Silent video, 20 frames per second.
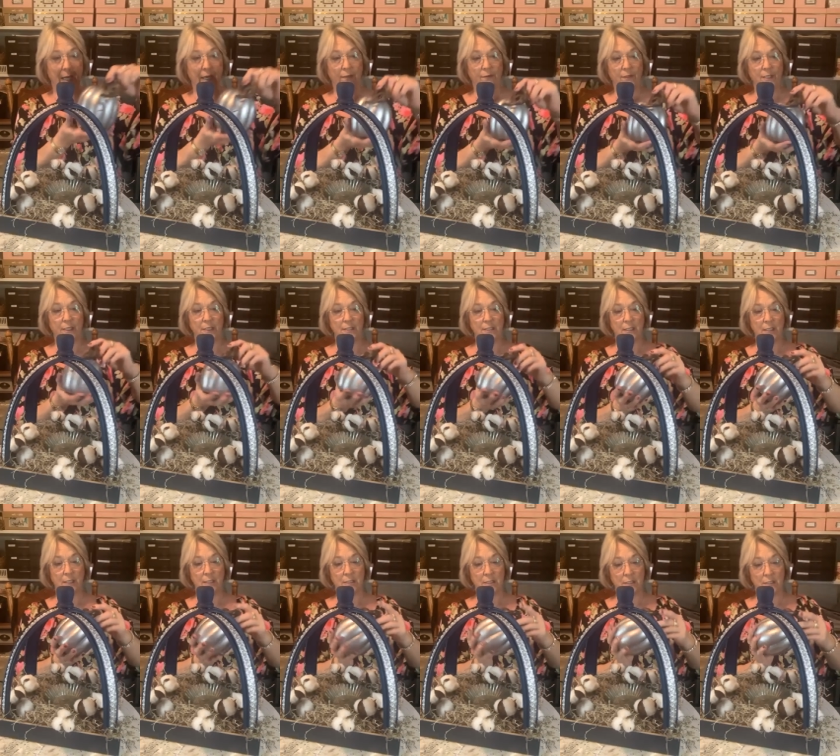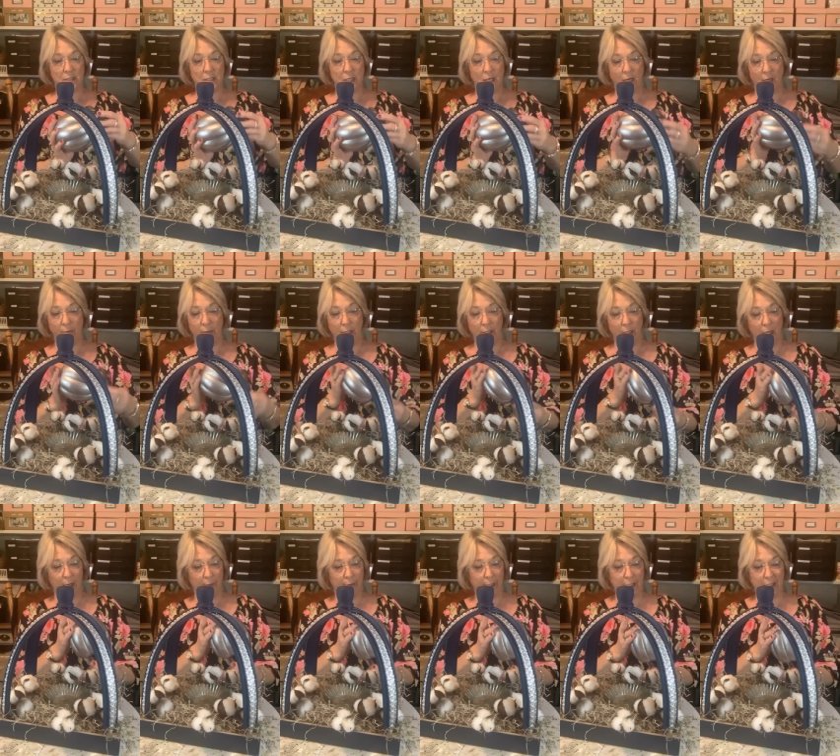And this is
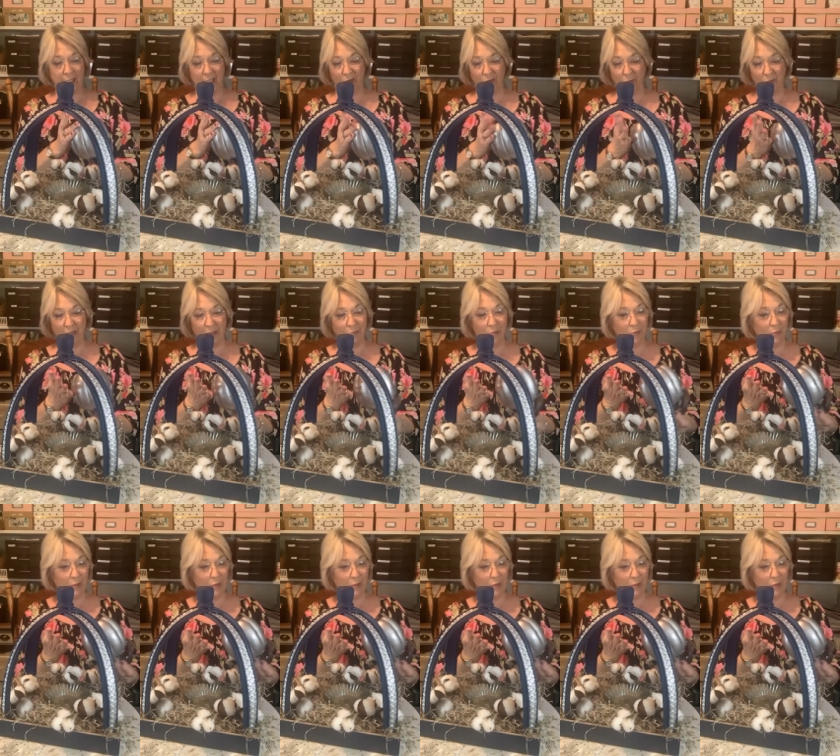Hobby Lobby. Don't